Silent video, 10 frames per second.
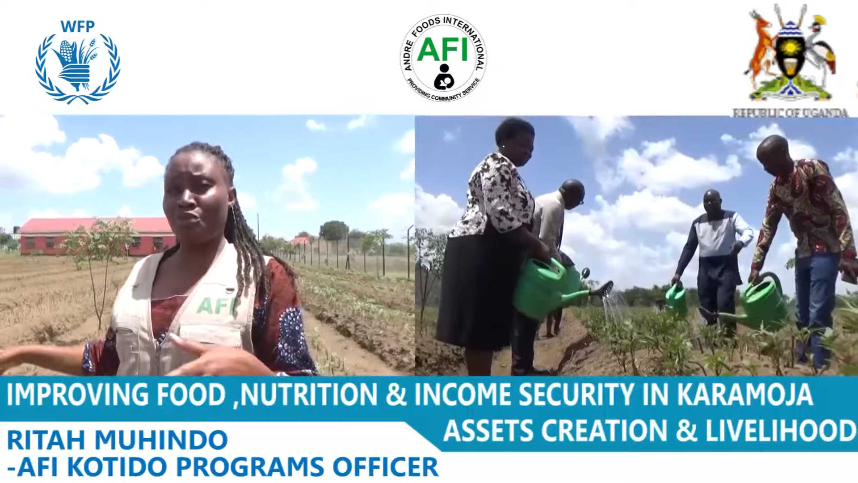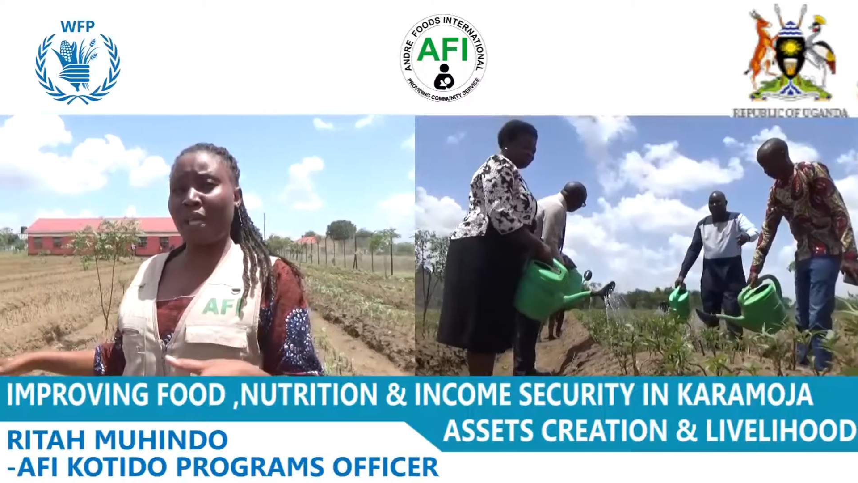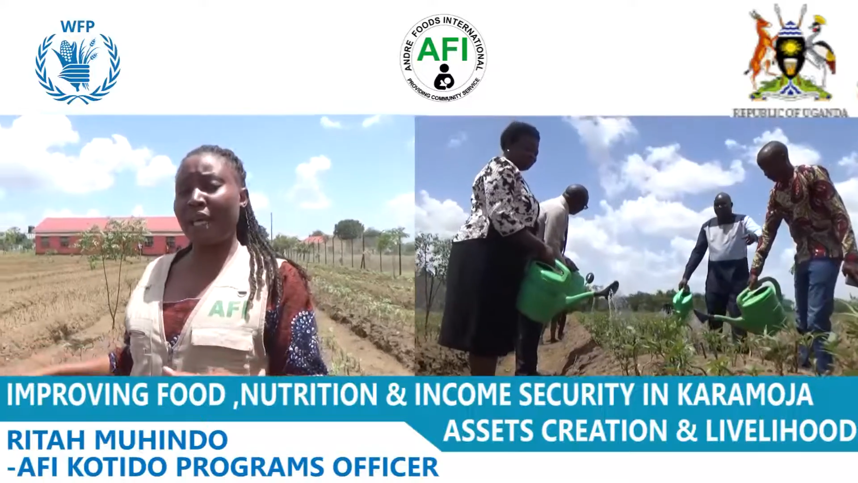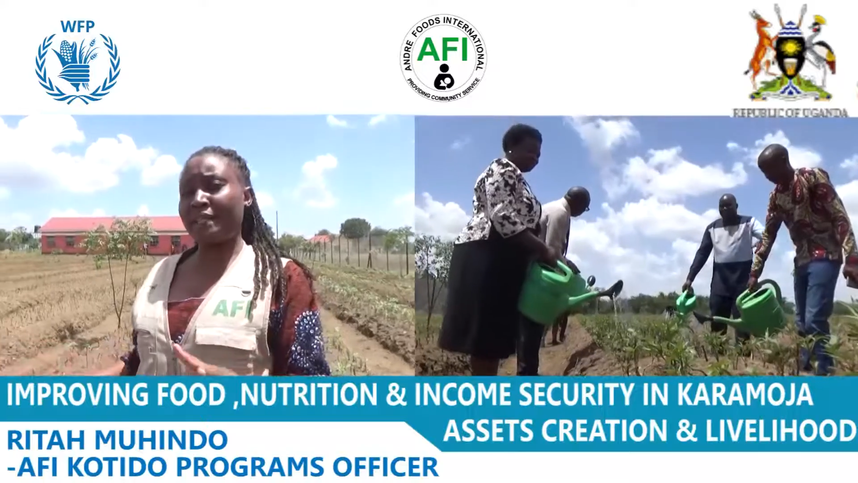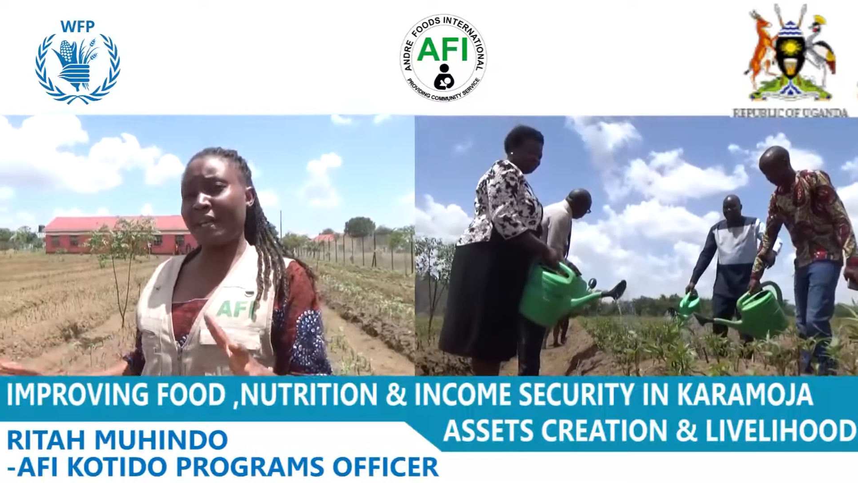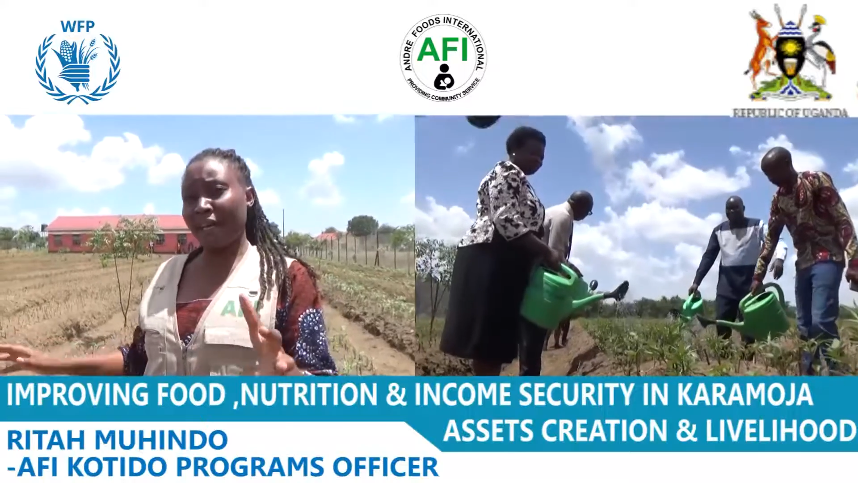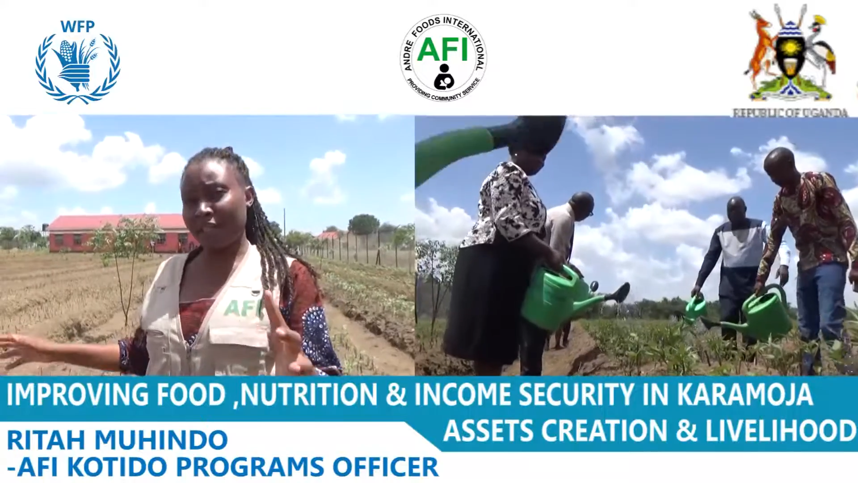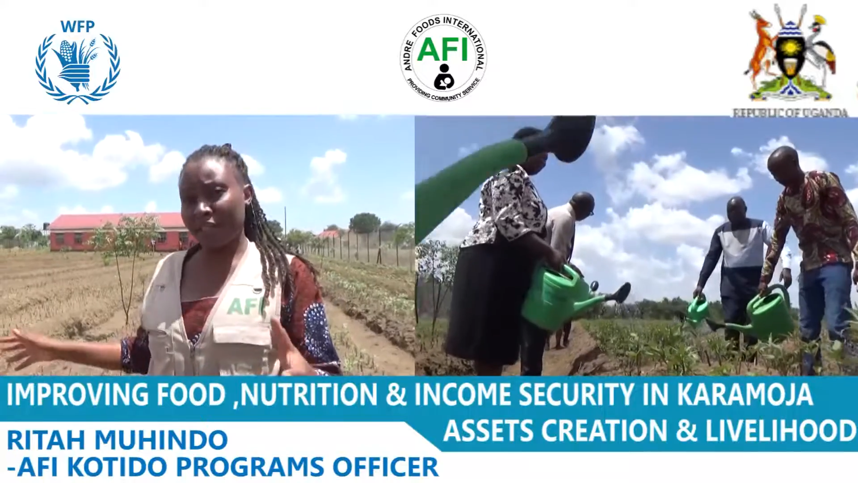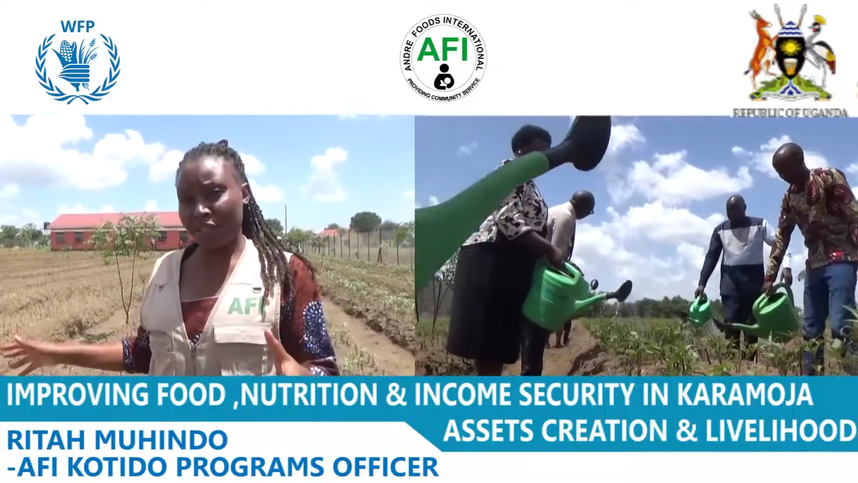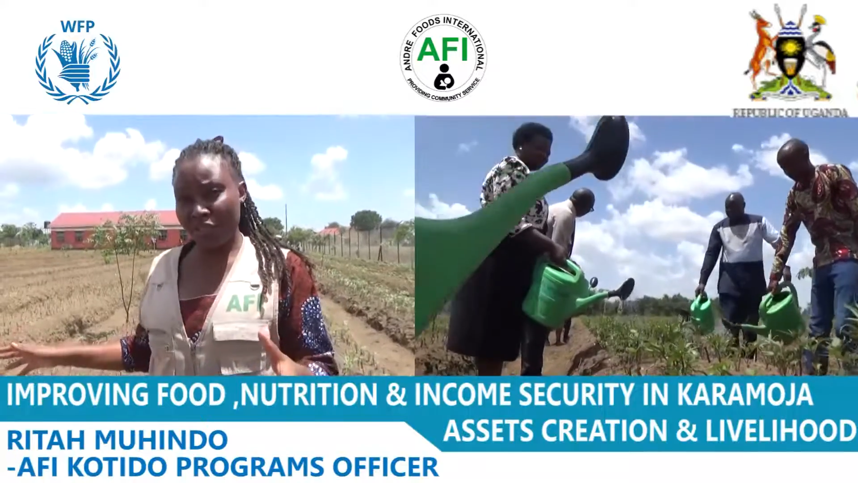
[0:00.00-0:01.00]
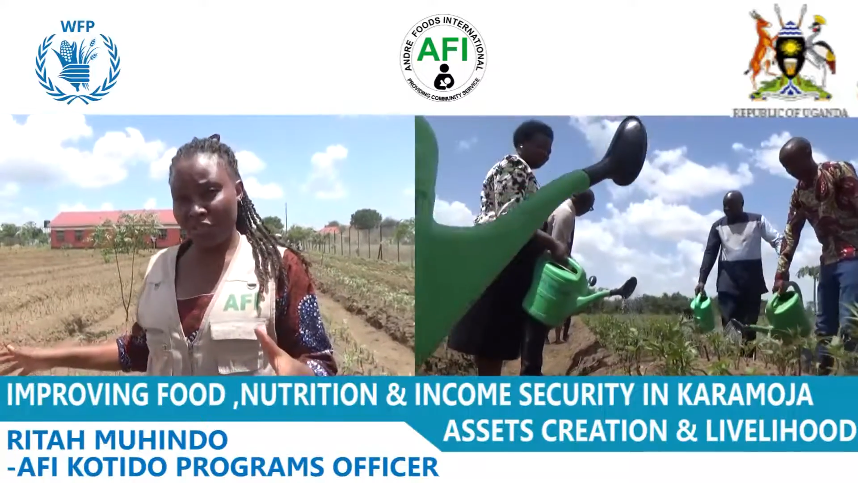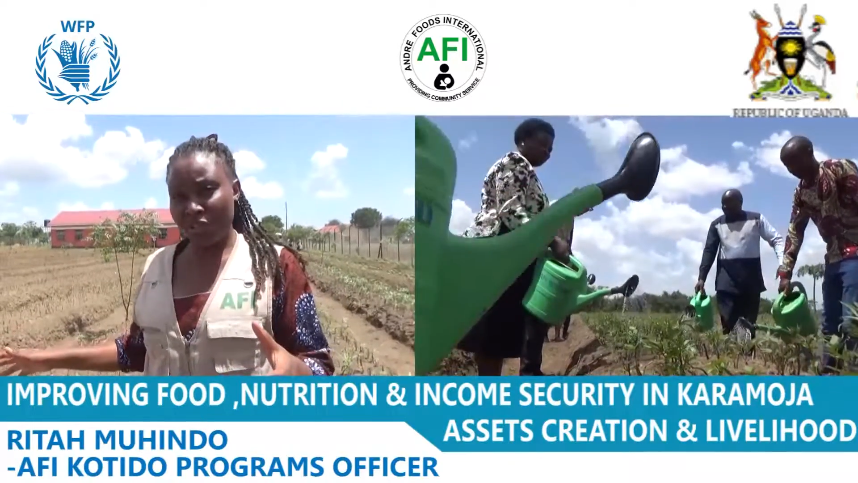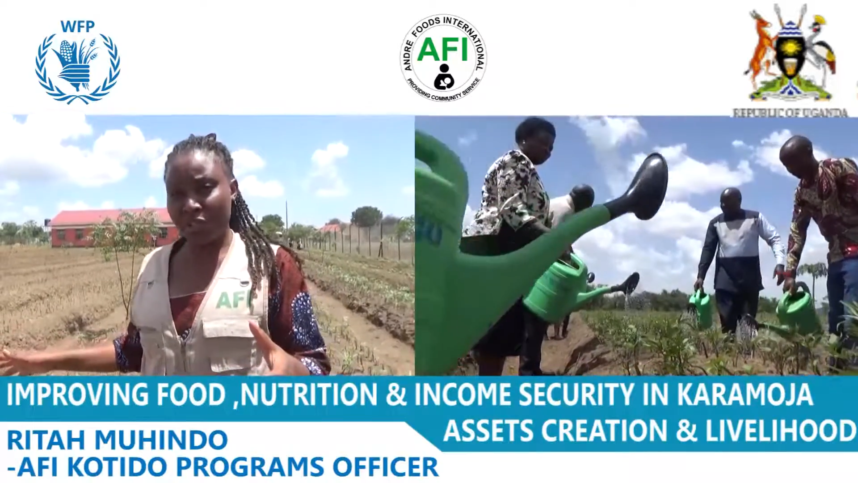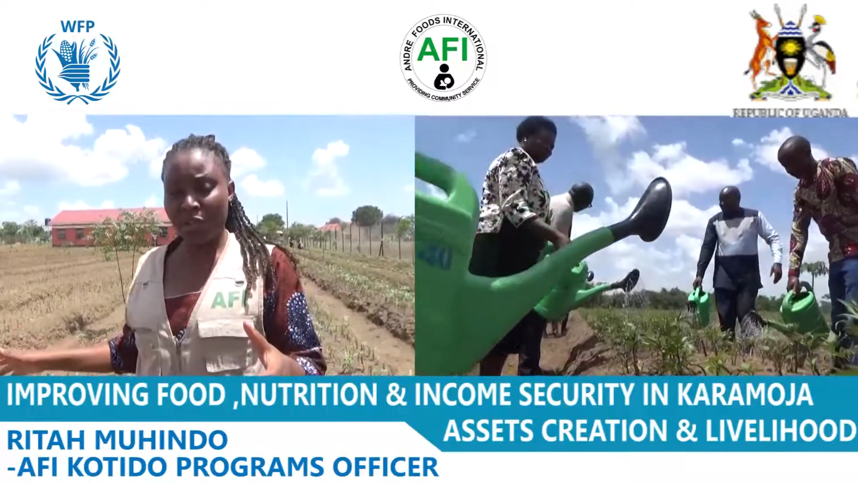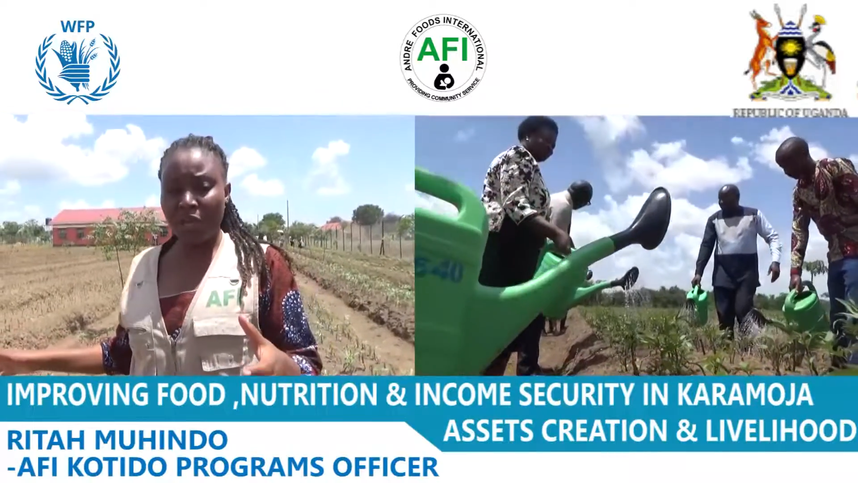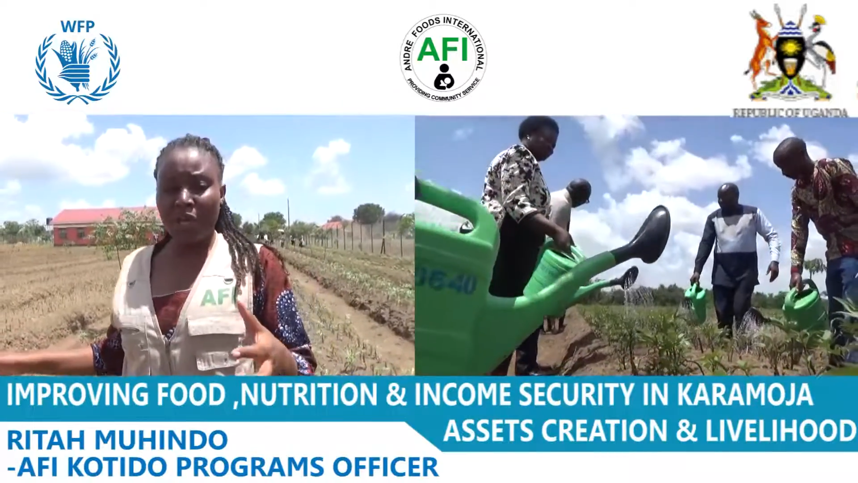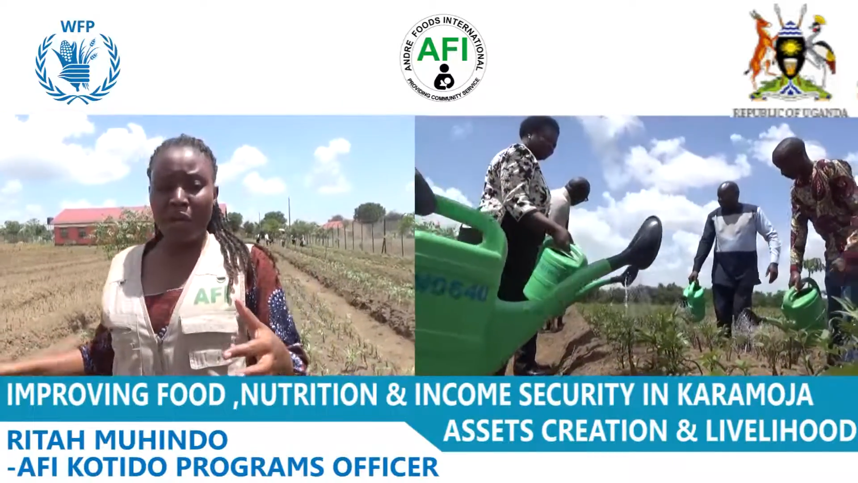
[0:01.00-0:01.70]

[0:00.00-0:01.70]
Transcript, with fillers: to the entire district